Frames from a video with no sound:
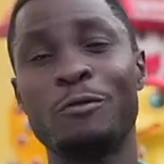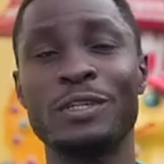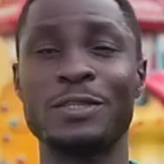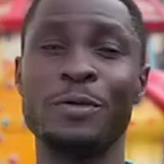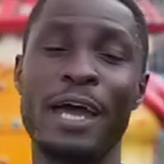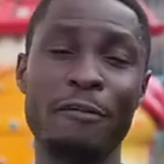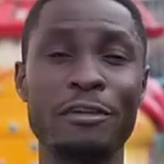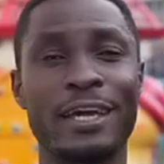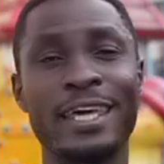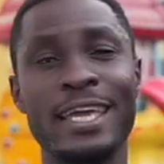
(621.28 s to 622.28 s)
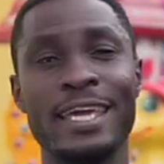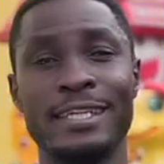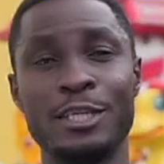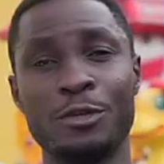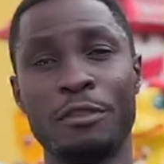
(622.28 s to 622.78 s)
of What's Good Africa Kenya
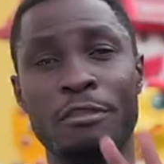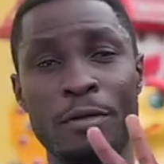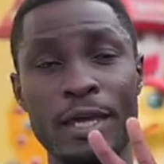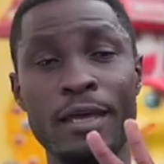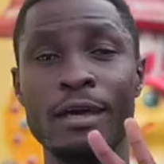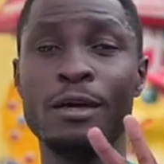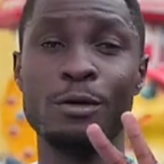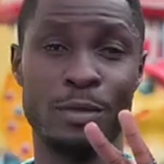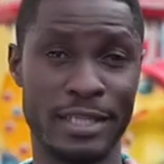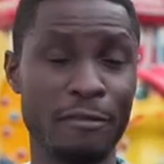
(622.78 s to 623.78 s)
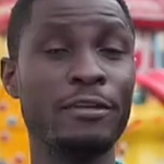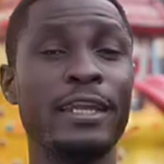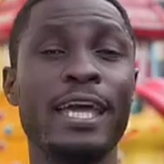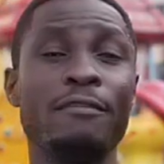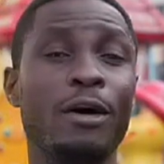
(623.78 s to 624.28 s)
Edition 3. We
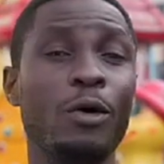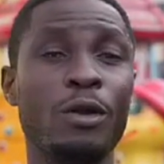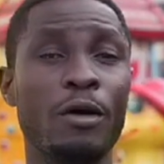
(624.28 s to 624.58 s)
definitely have a whole